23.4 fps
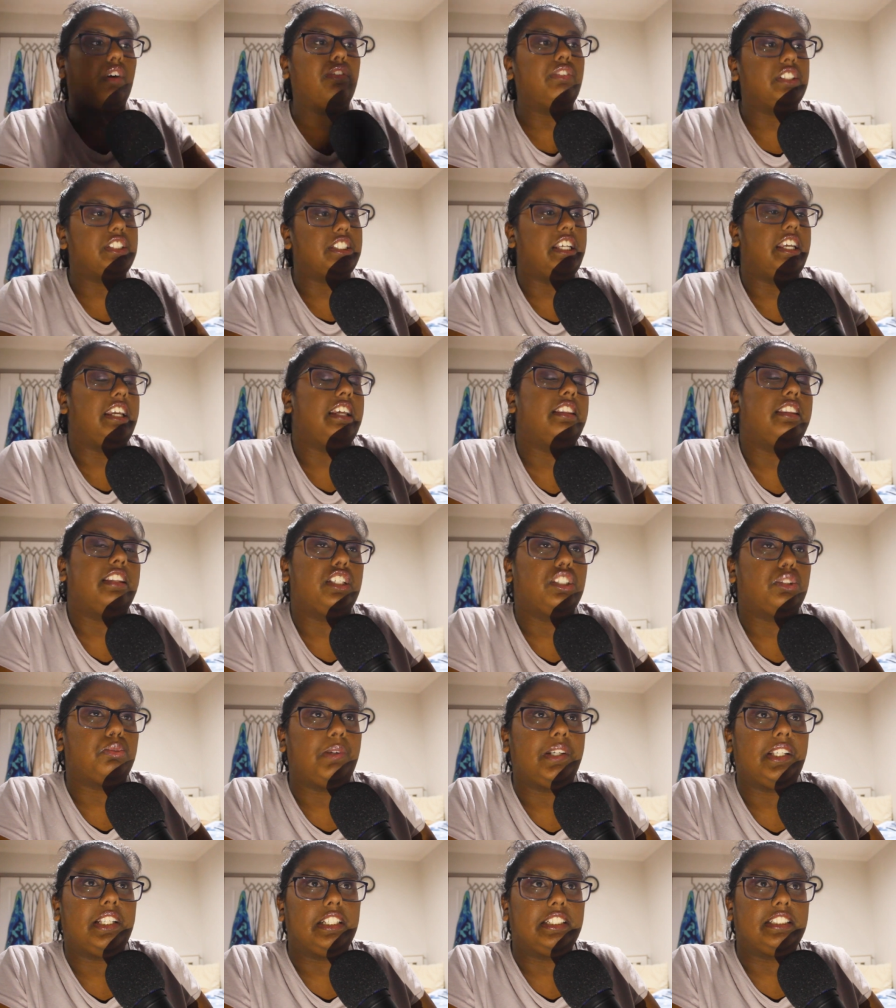obviously in this
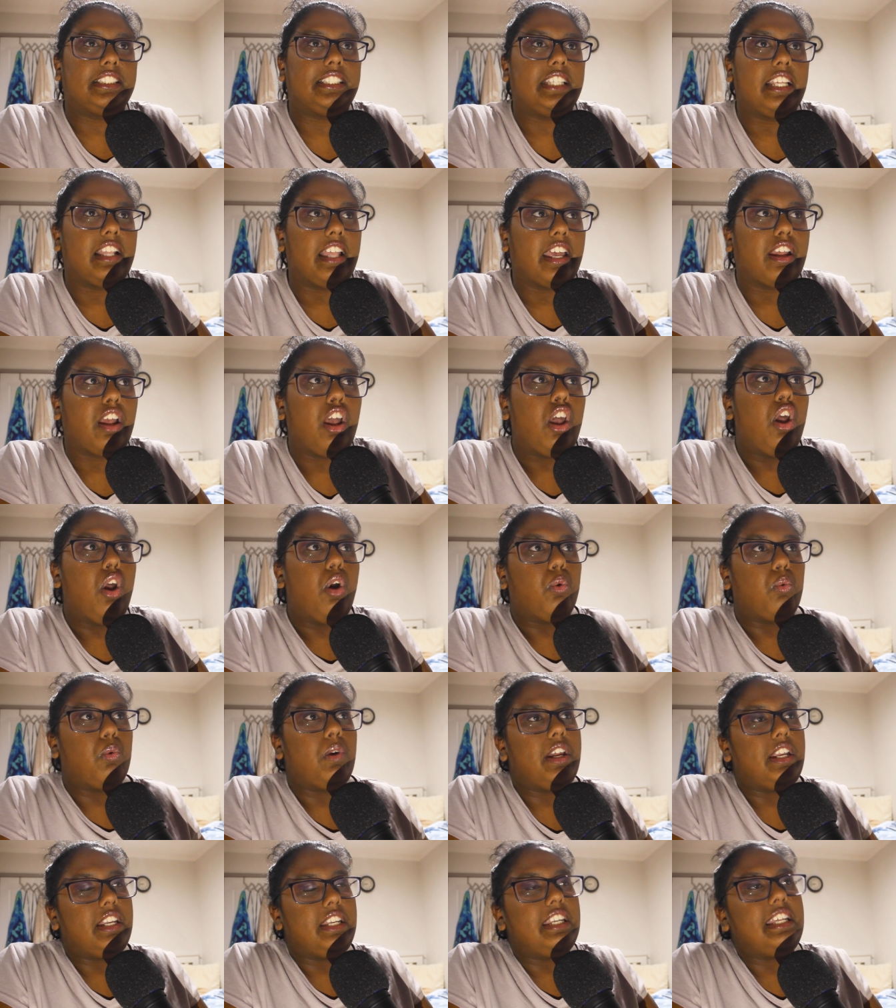we did see, like,
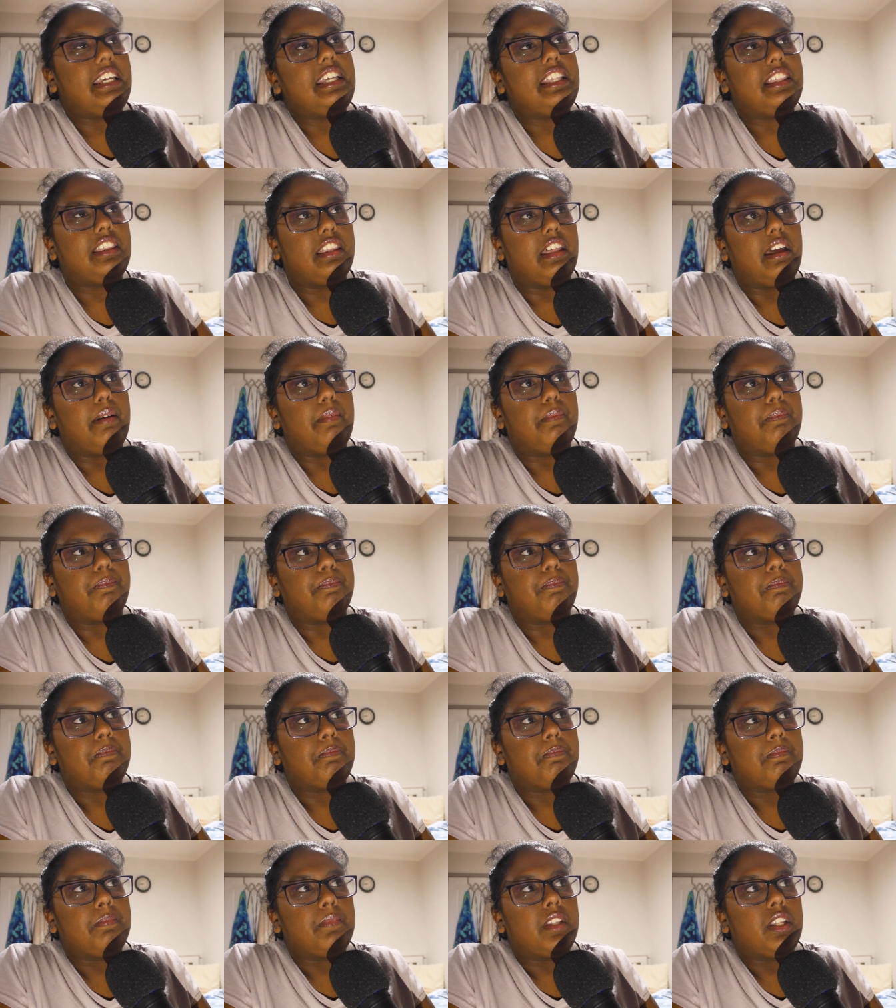we need them
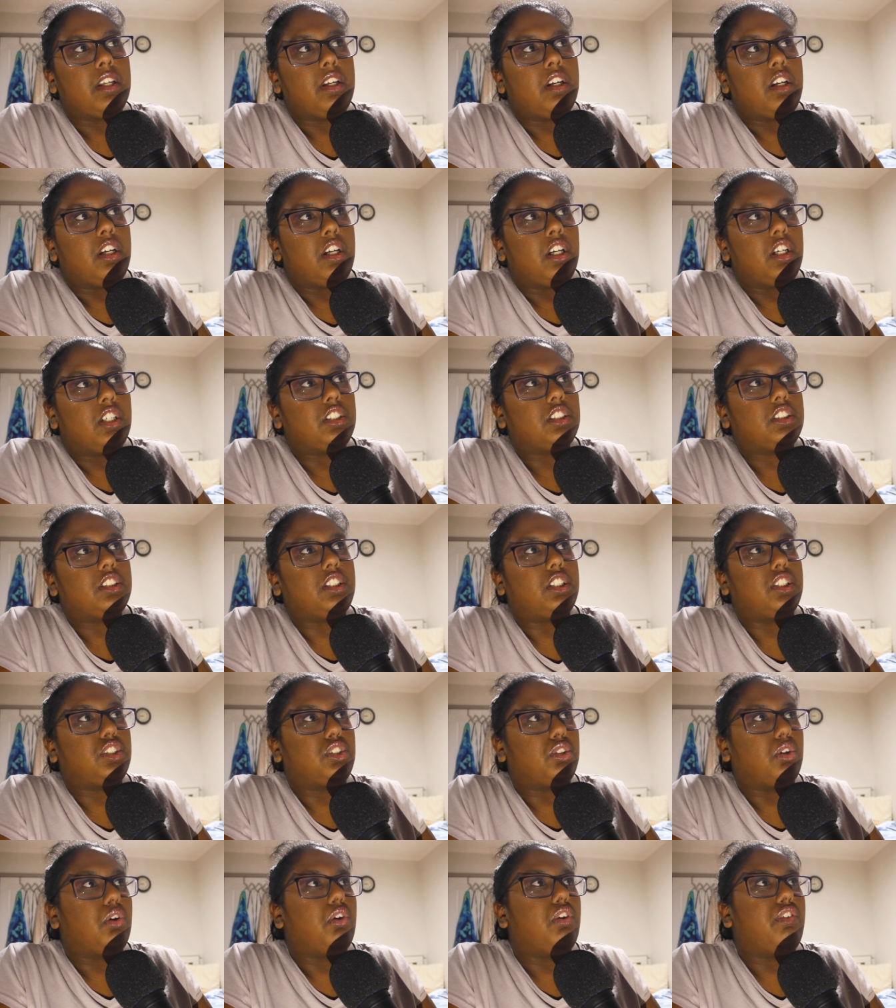to
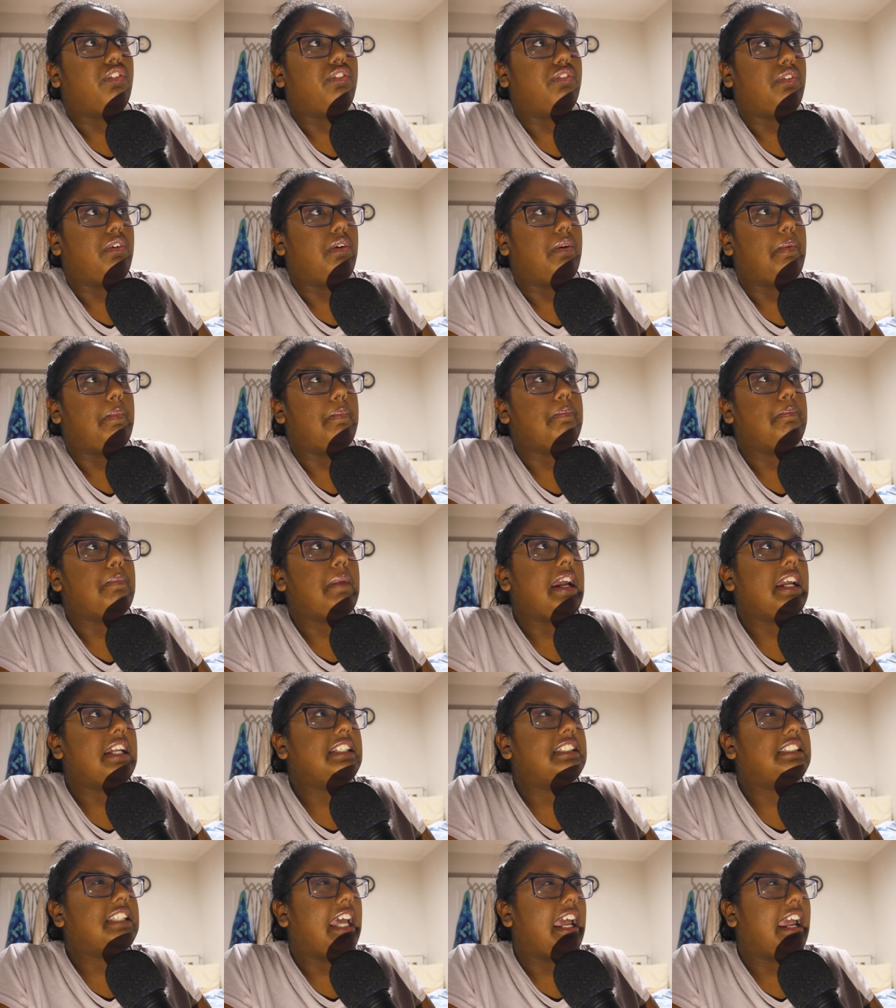sort of
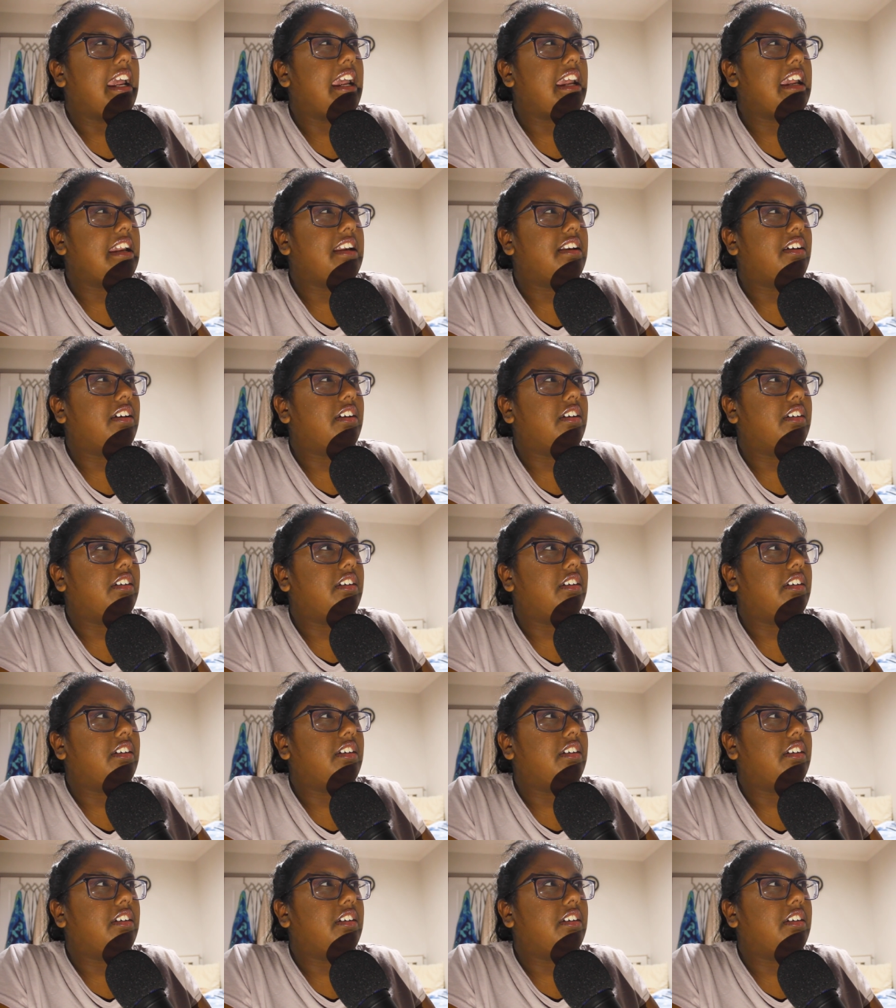maintain,